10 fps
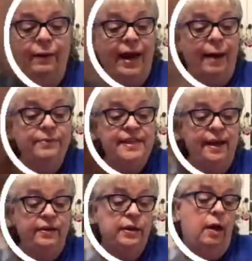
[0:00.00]
I'm
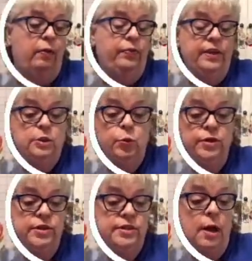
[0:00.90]
telling y'all, this
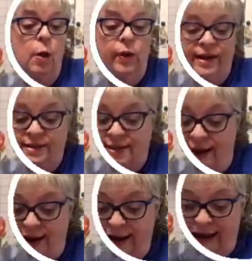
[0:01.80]
was so
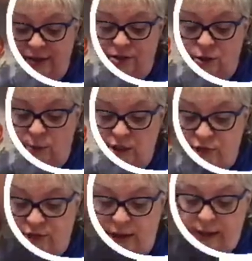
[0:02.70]
exciting and so much
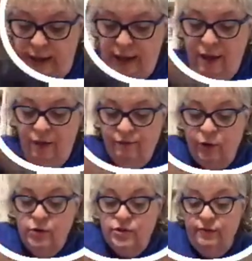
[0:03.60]
fun.
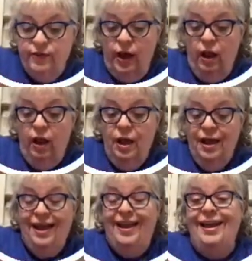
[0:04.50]
First of all,
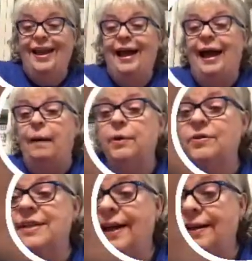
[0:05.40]
I'm gonna
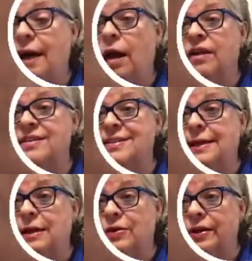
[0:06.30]
tell y'all a
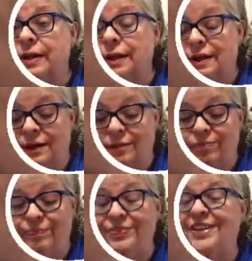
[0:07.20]
secret.
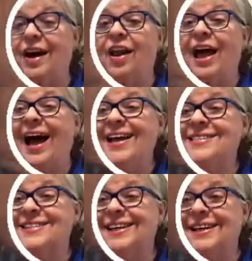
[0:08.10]
Y'all, I
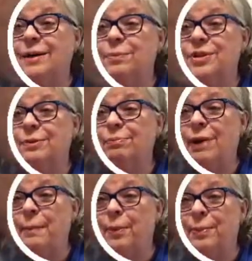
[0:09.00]
skipped
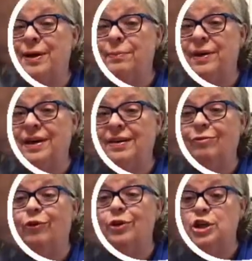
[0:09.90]
Paper Pumpkin
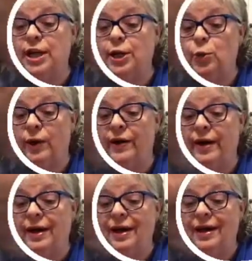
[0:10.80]
for January.